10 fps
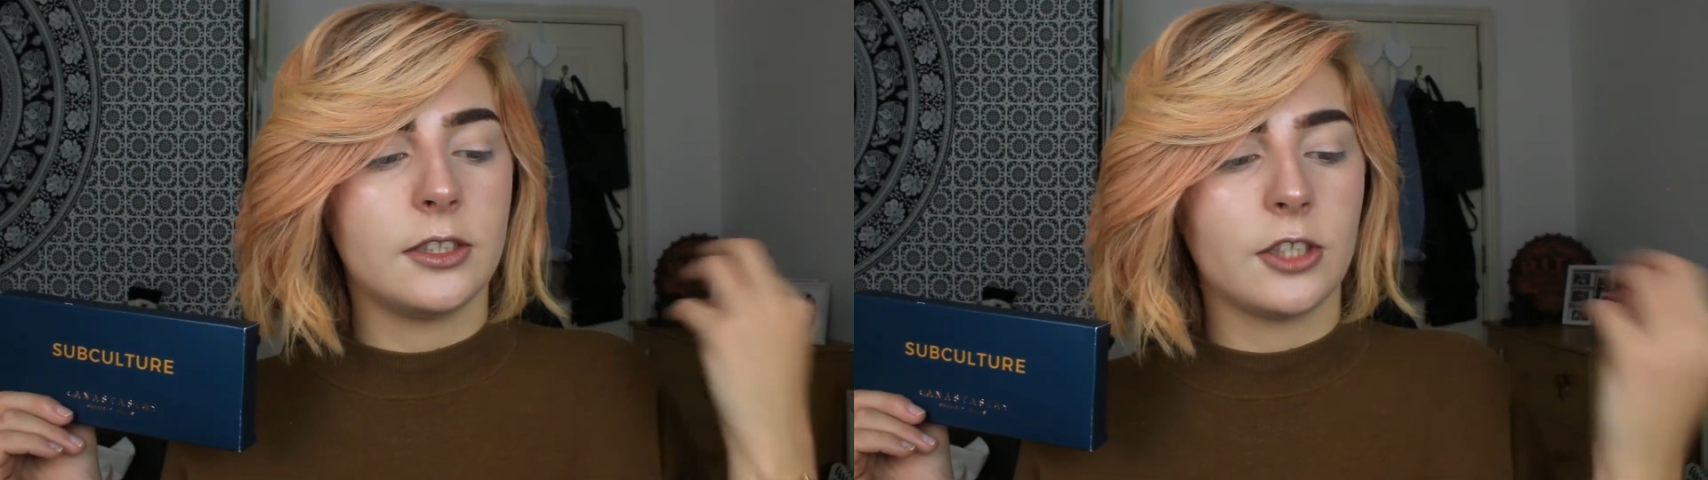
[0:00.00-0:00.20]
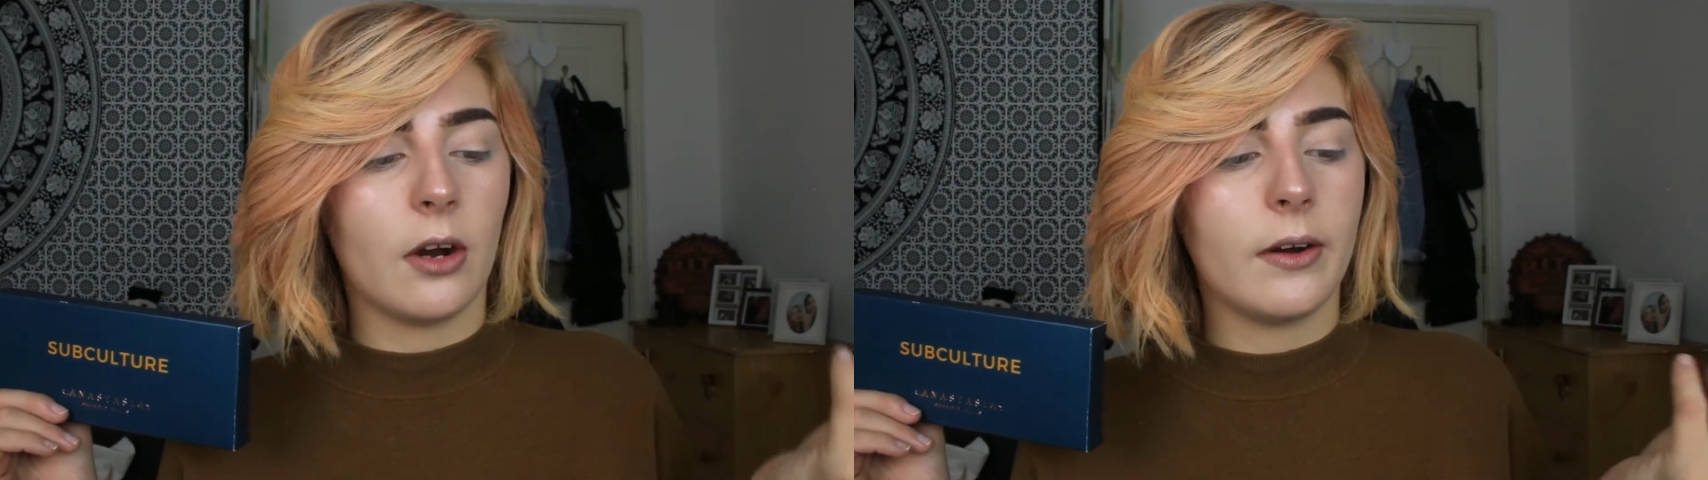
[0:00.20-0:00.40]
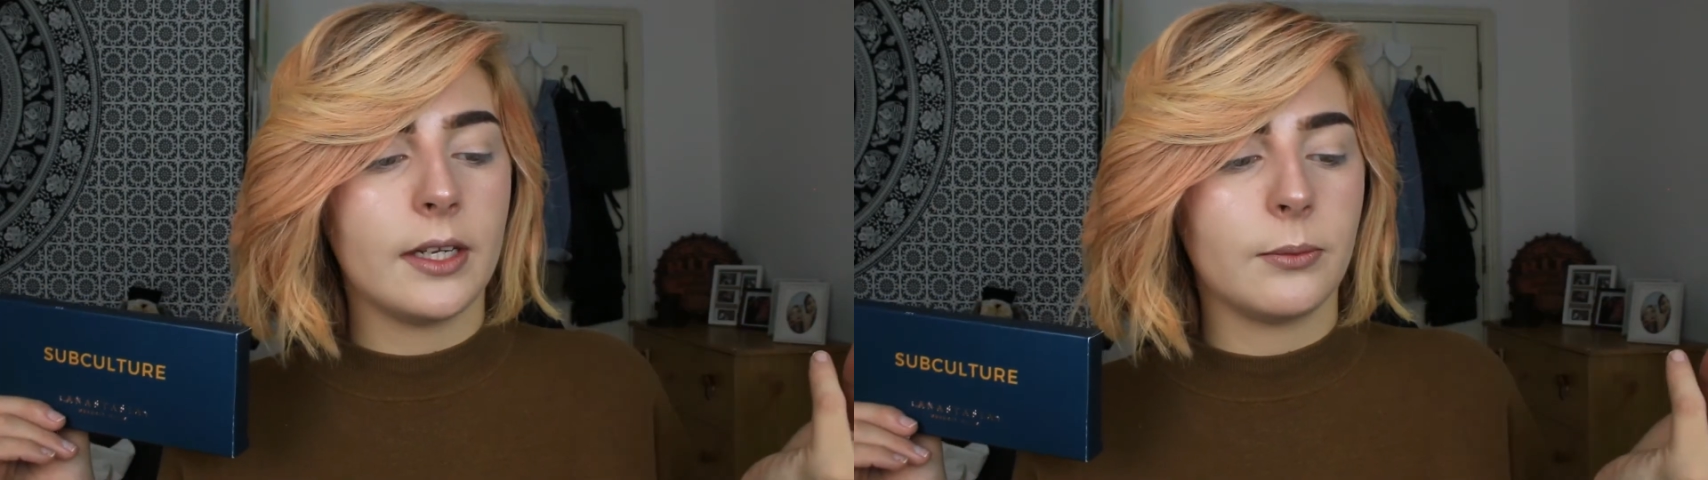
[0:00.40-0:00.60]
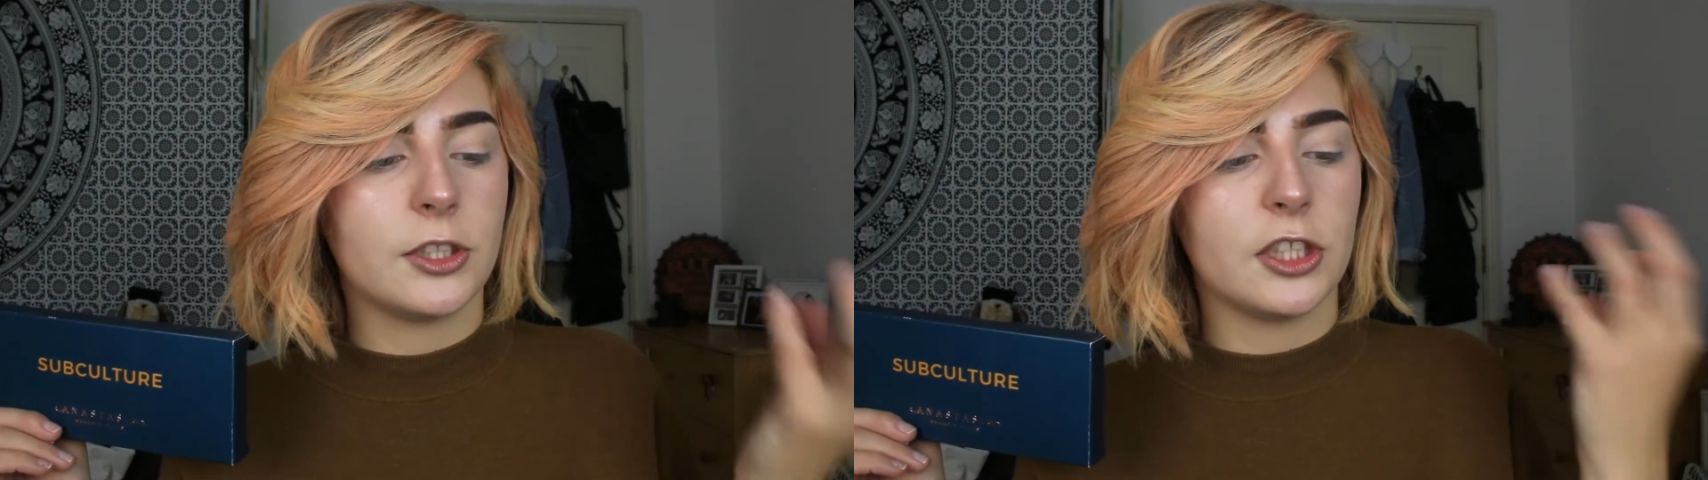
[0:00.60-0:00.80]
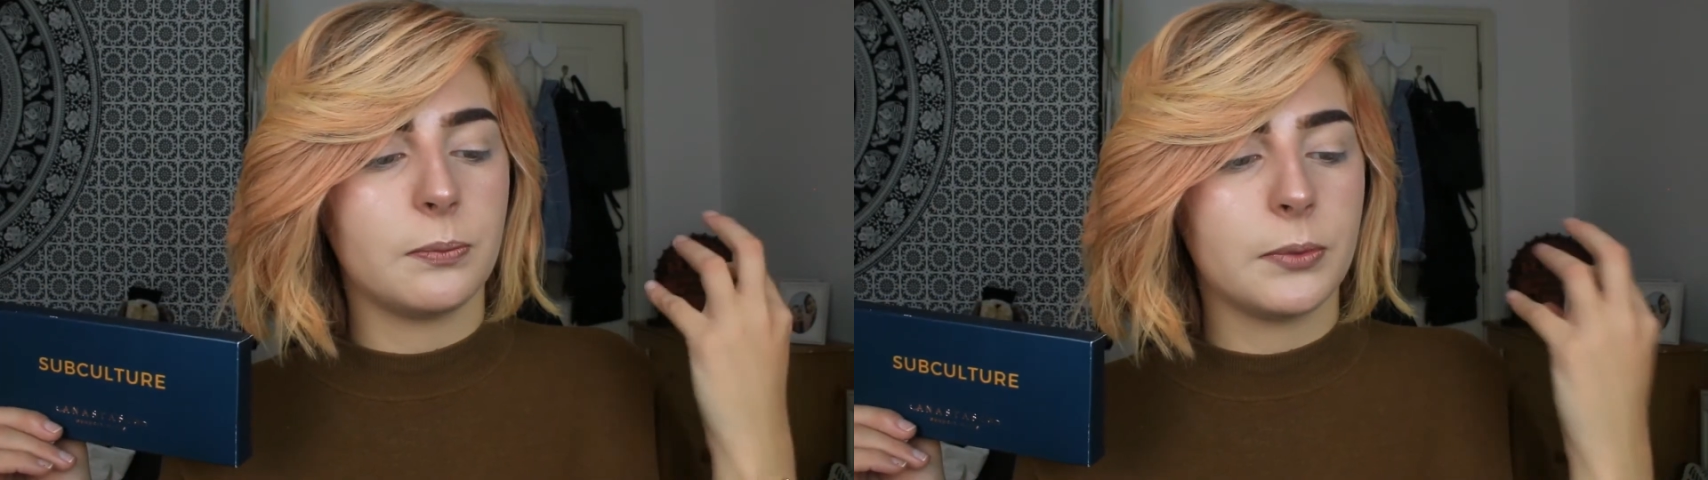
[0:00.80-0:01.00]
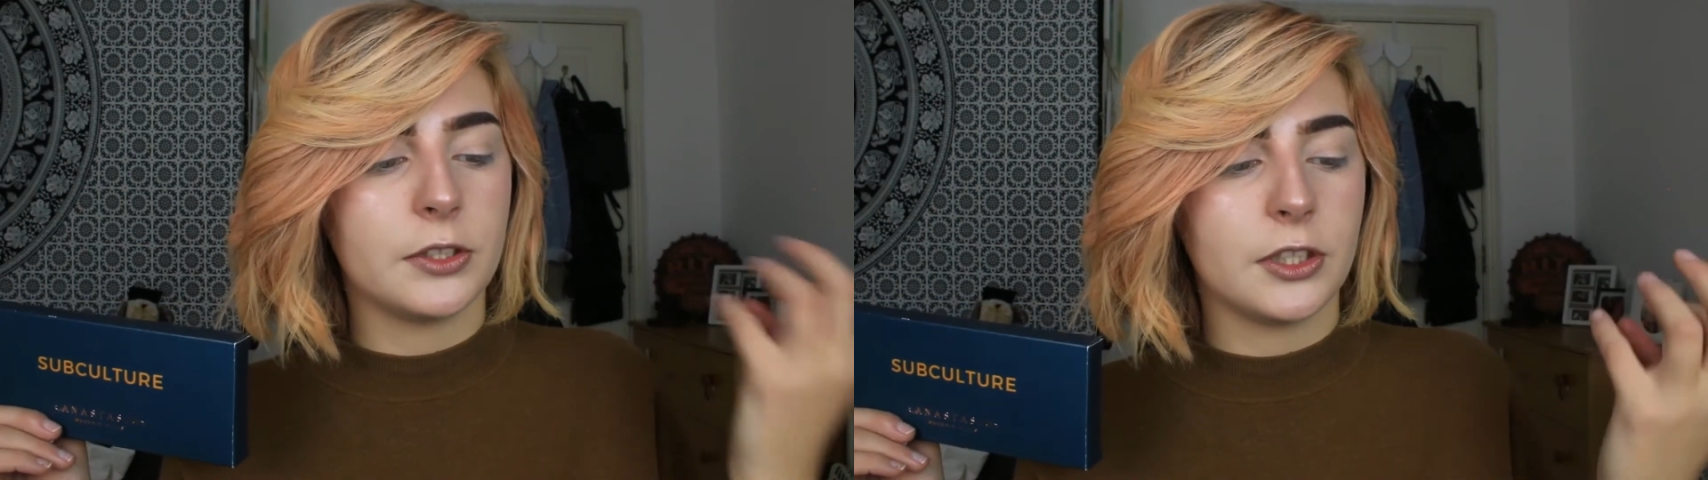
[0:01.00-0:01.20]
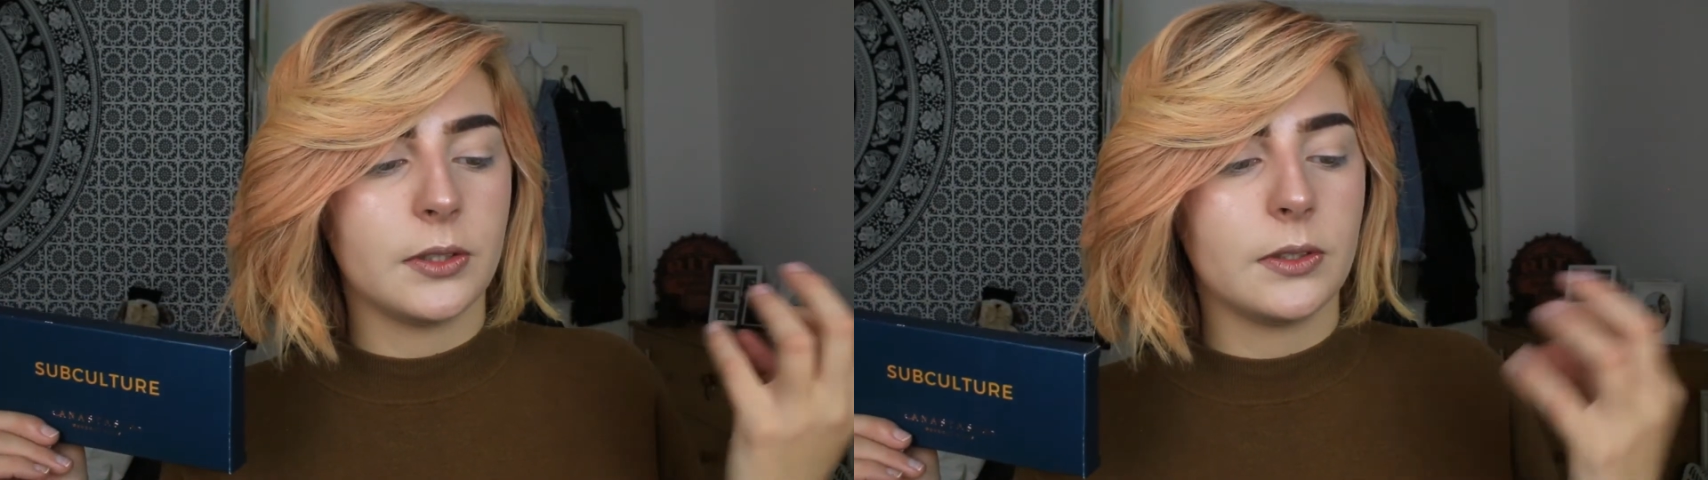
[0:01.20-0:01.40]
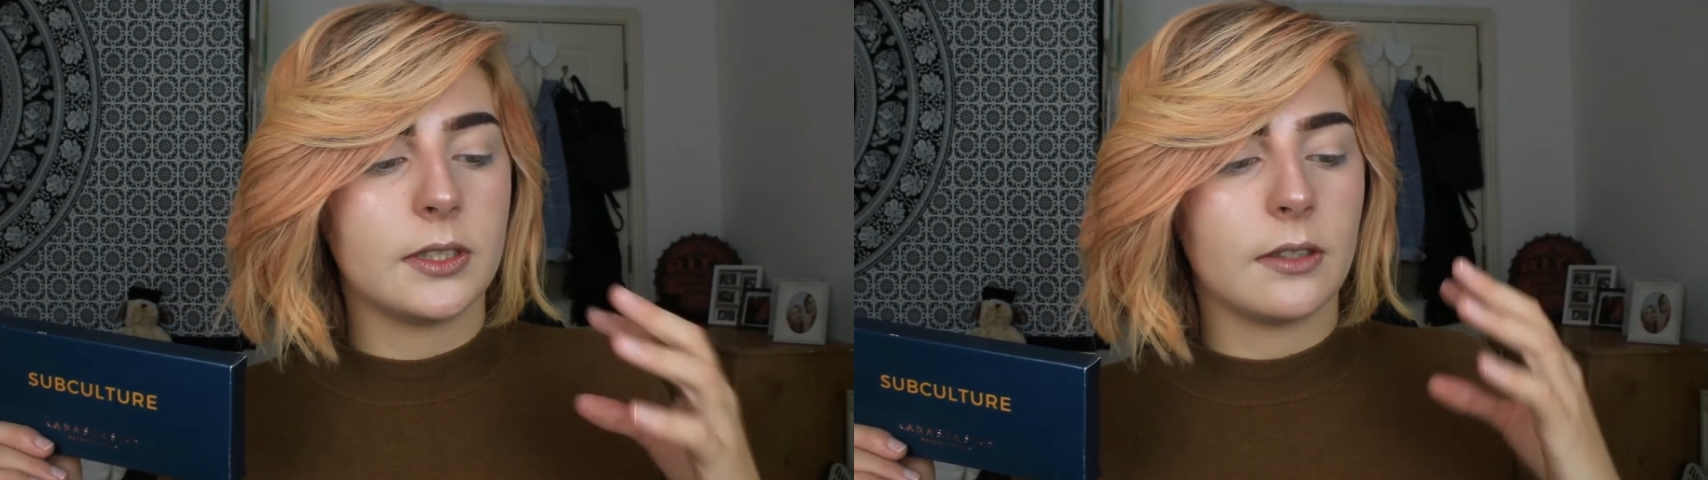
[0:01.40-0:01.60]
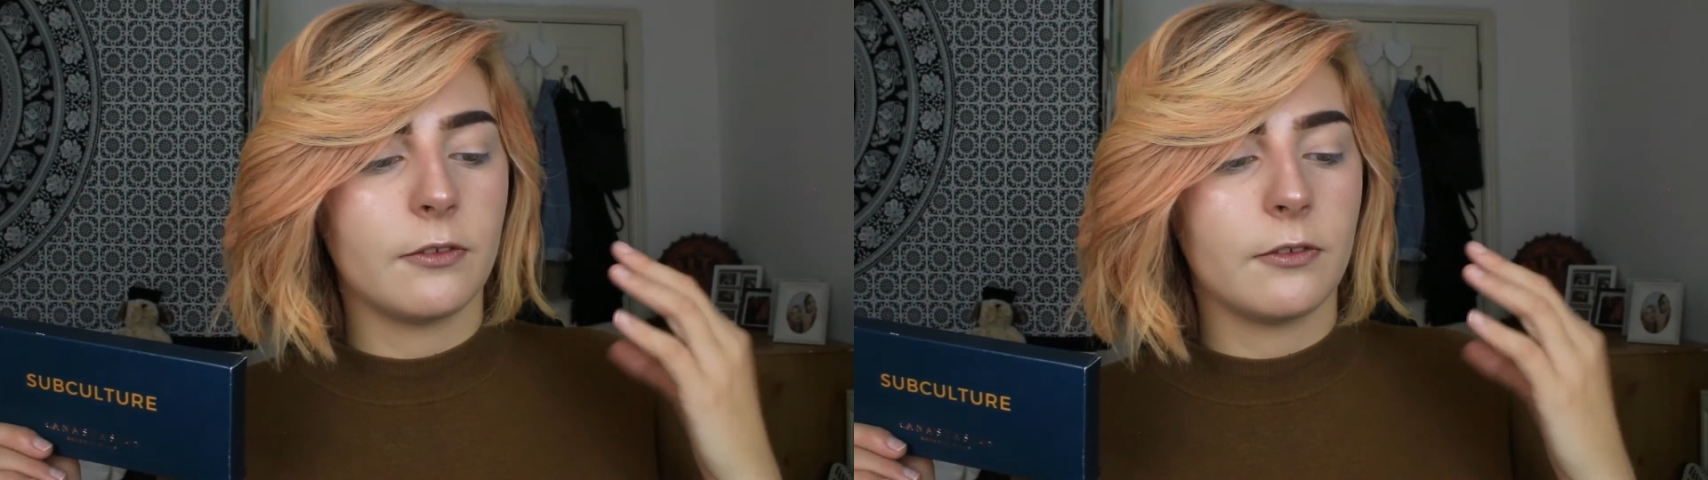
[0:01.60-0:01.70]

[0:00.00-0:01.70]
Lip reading: dye which is produced